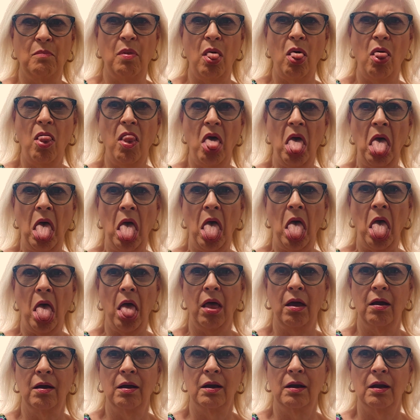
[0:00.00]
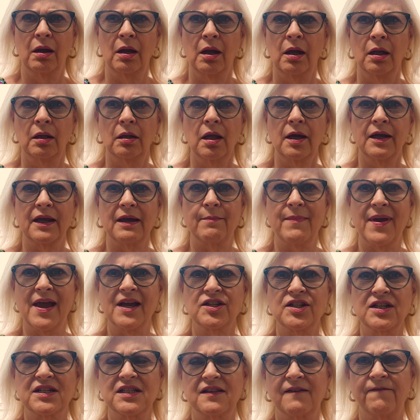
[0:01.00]
bleh. look, it
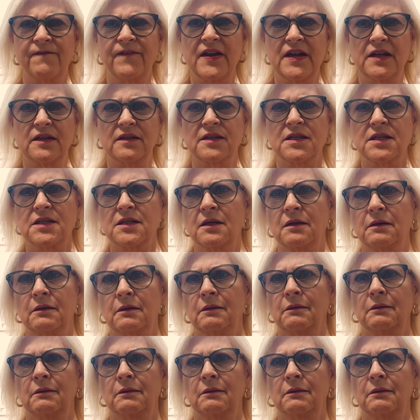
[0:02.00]
matches the fence.